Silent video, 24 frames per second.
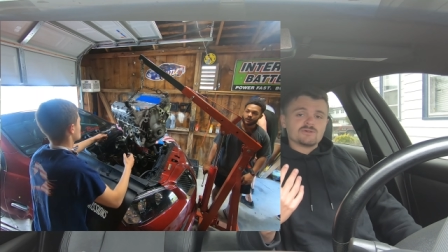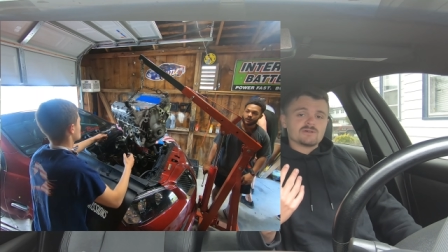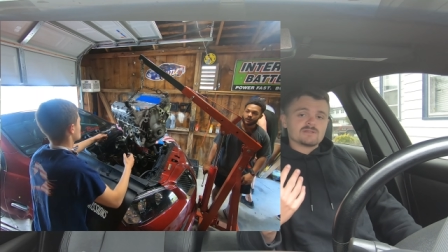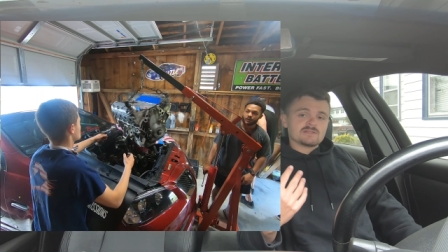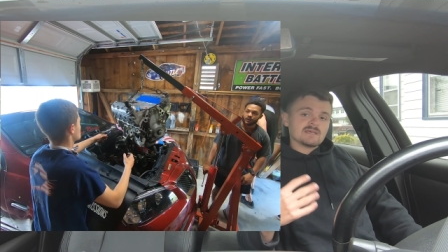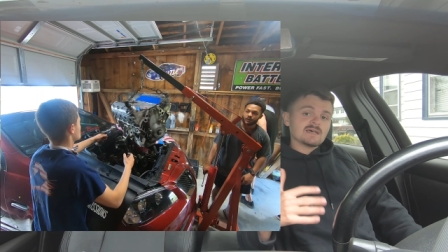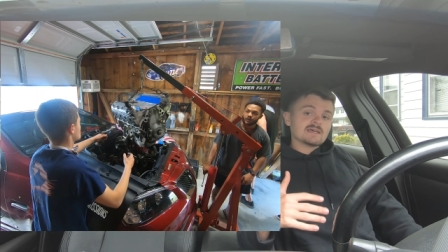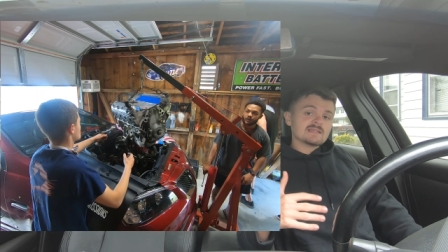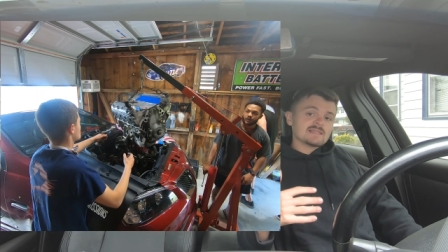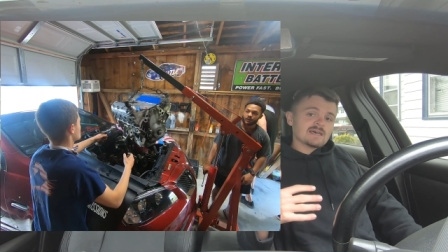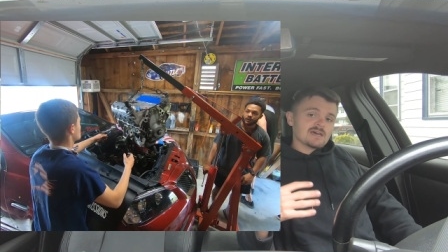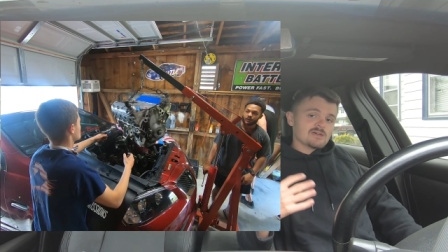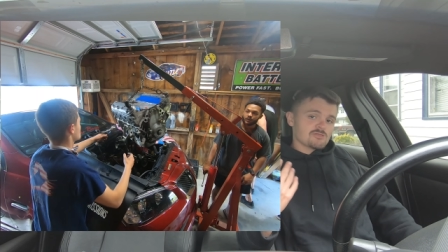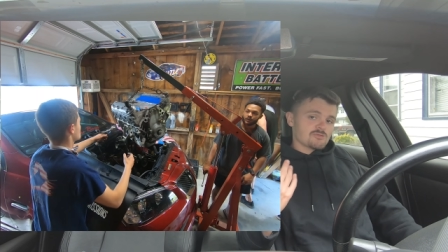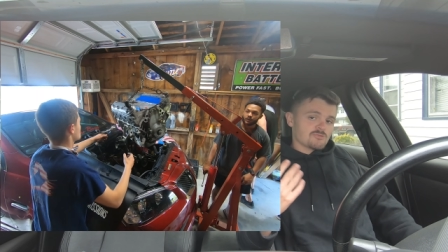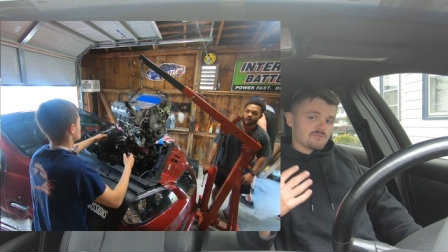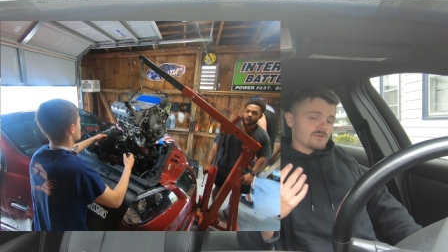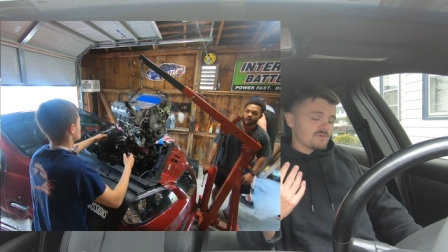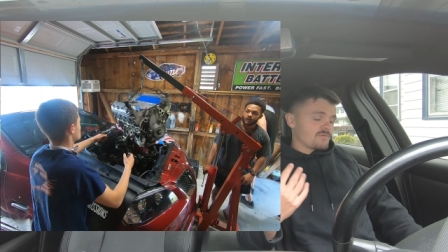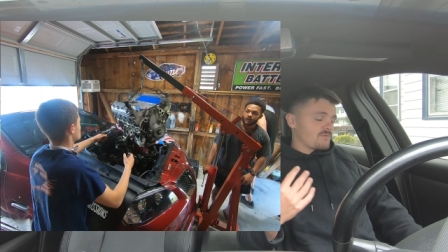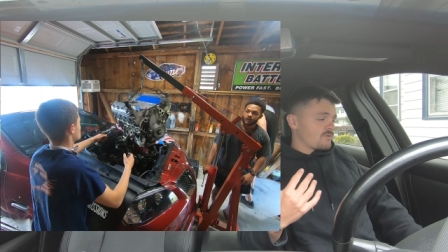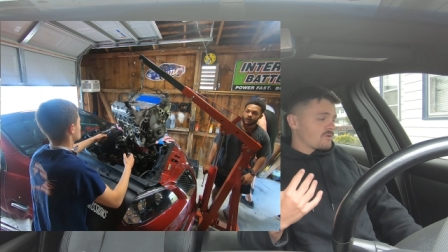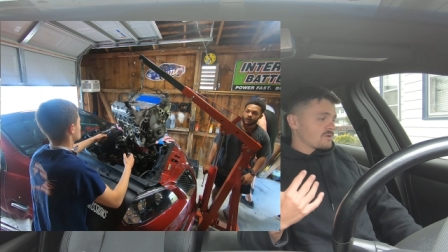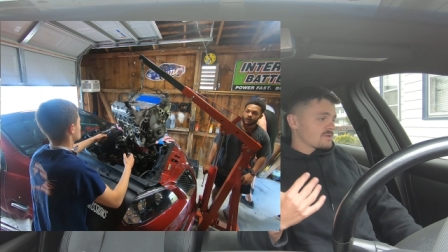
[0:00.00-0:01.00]
can take that
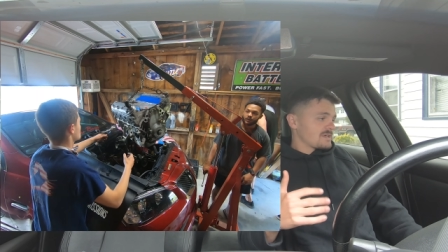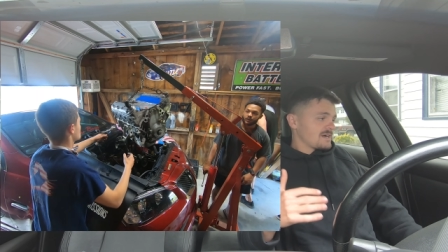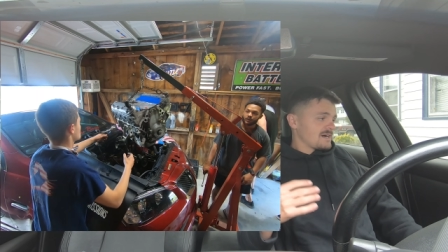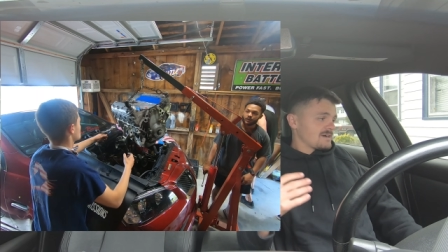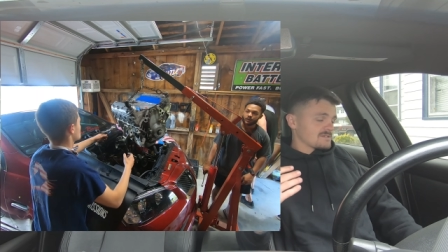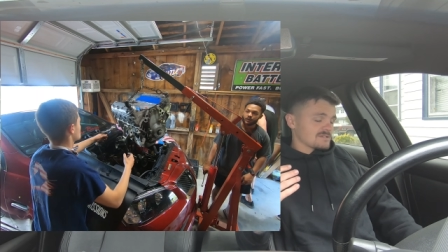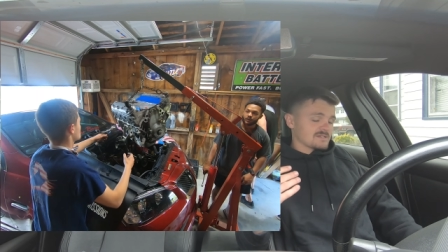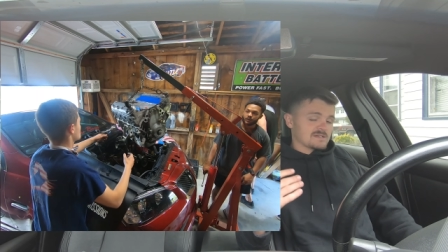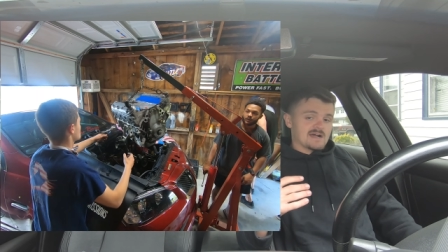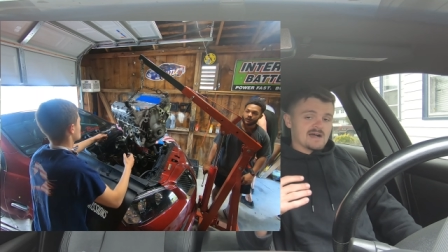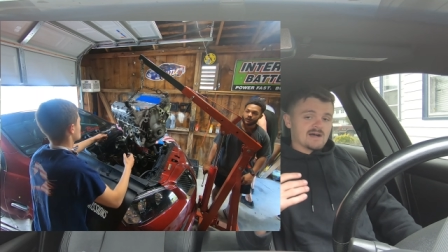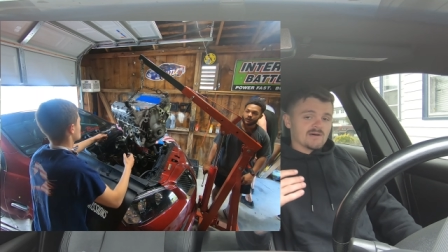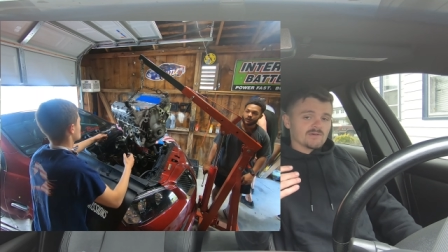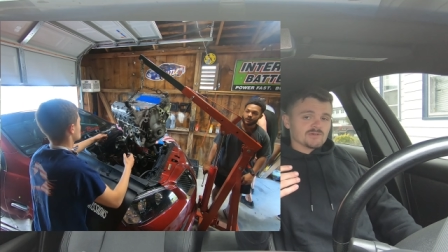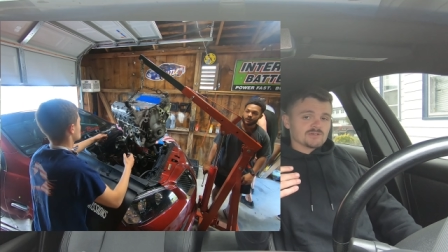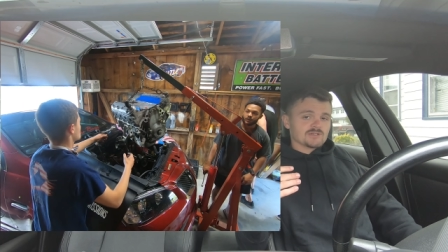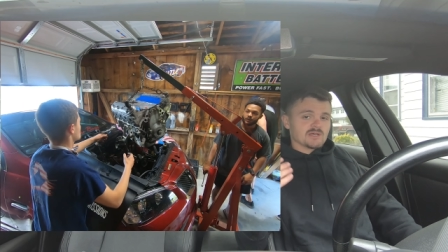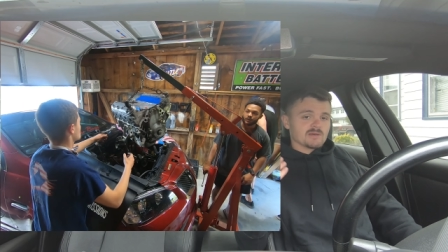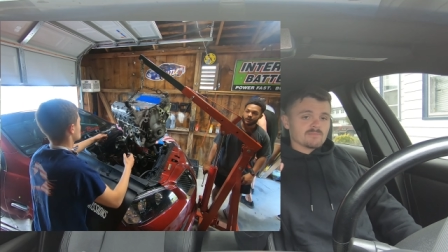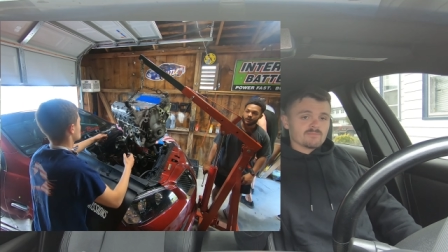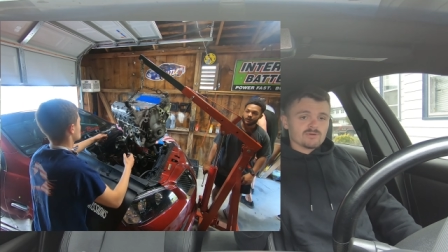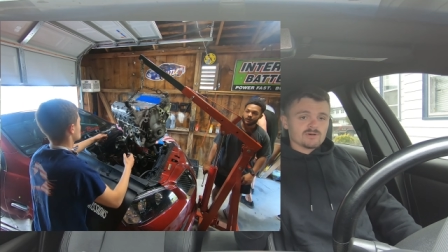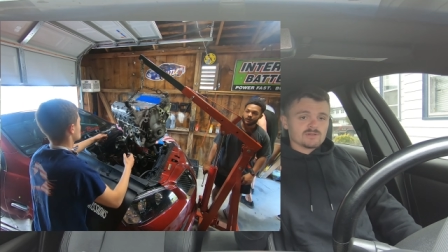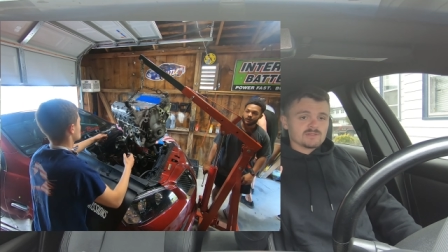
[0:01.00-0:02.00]
$3,000 to $4,000
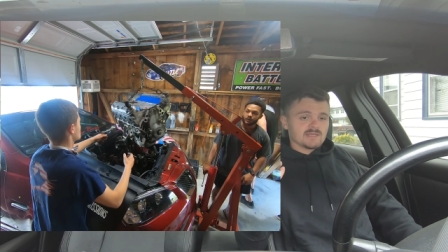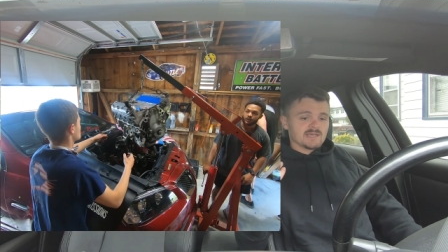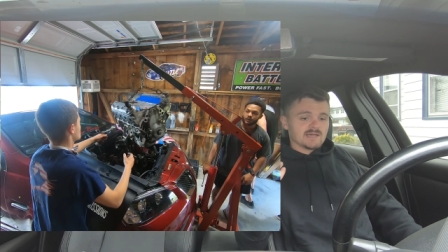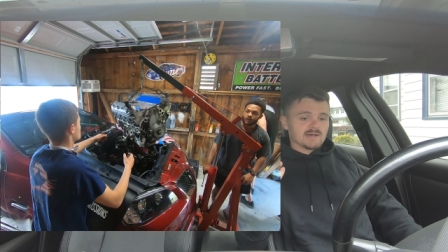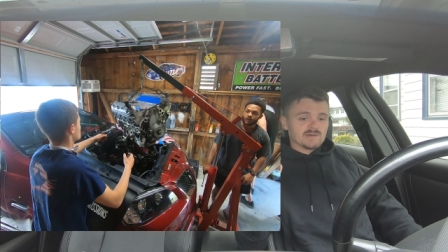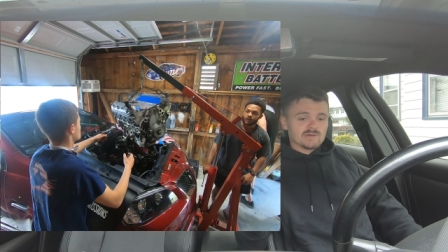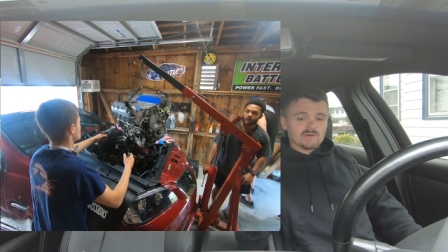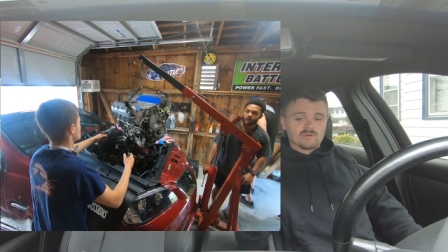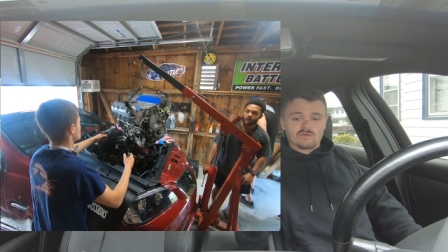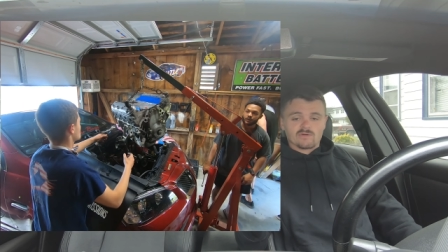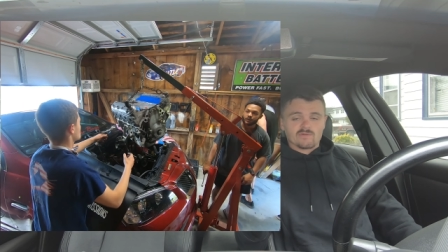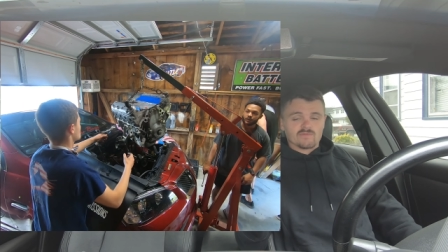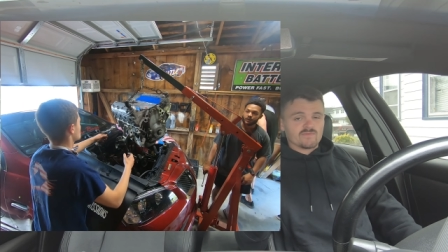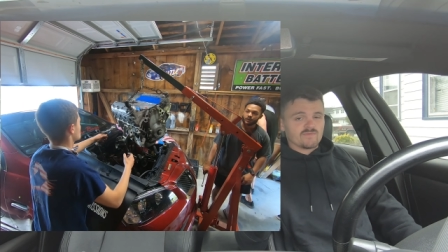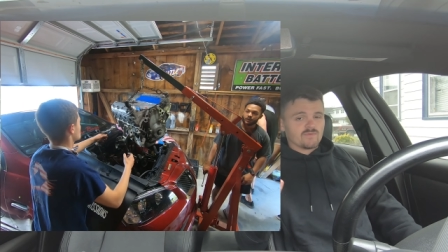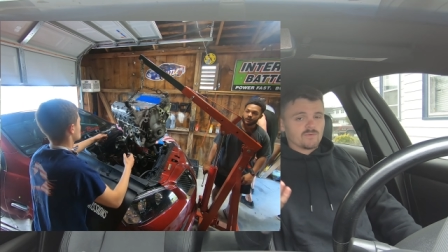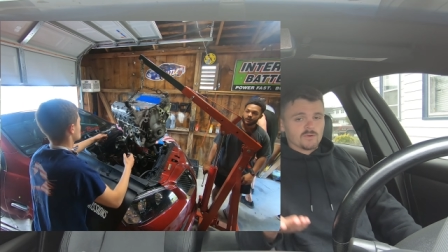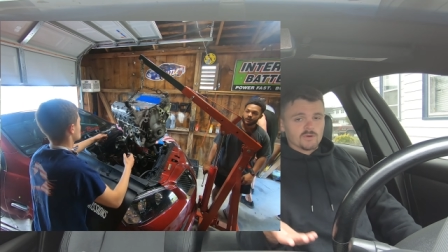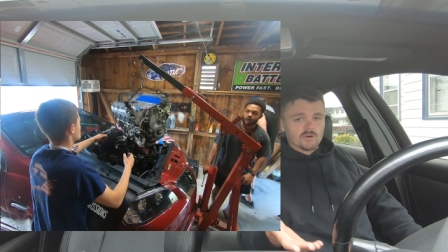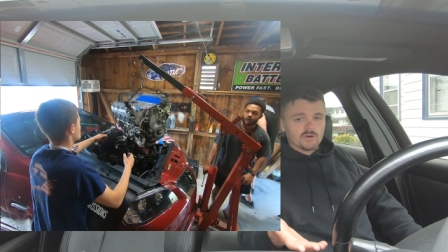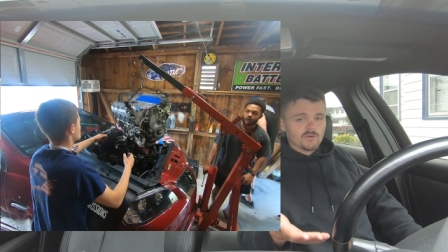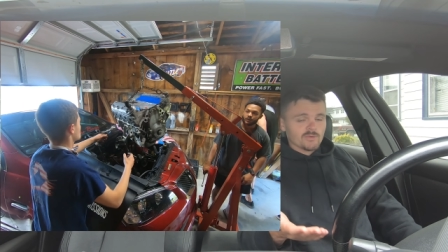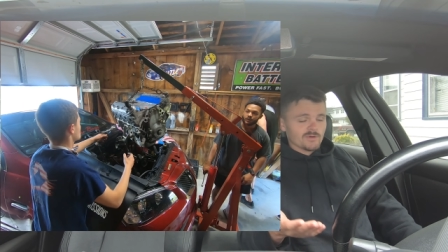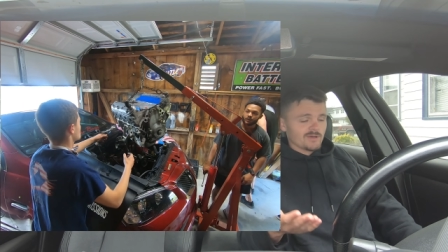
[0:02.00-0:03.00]
and put down on a
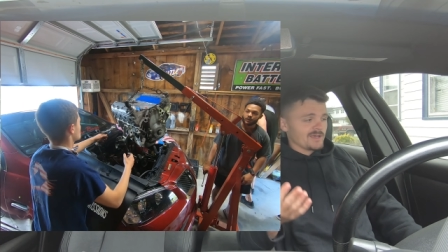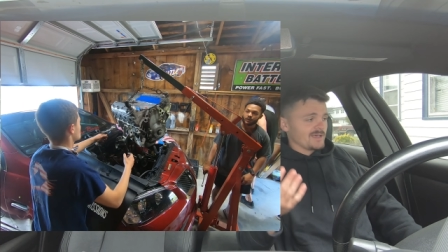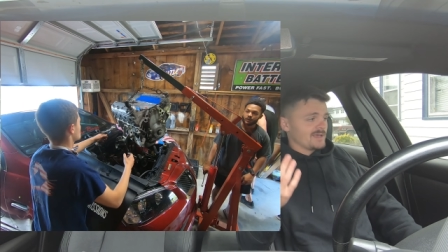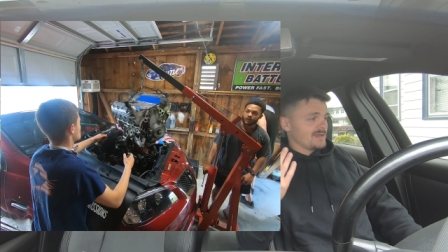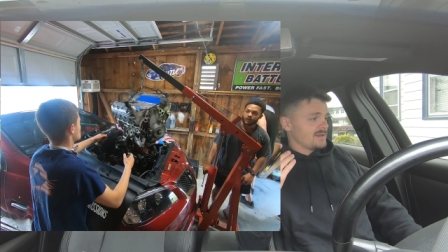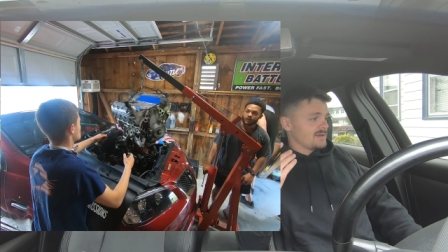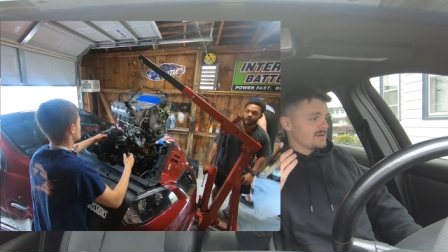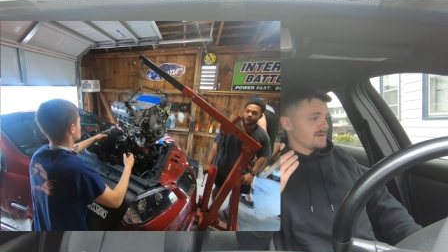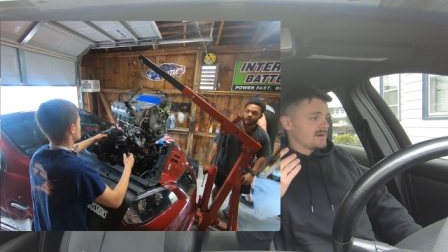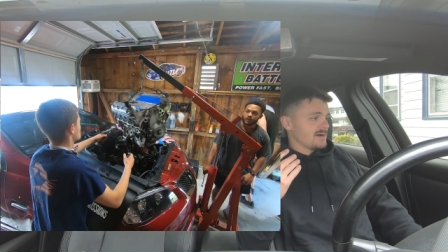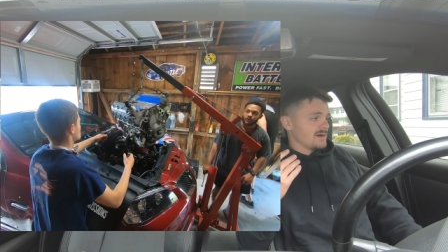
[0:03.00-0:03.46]
408.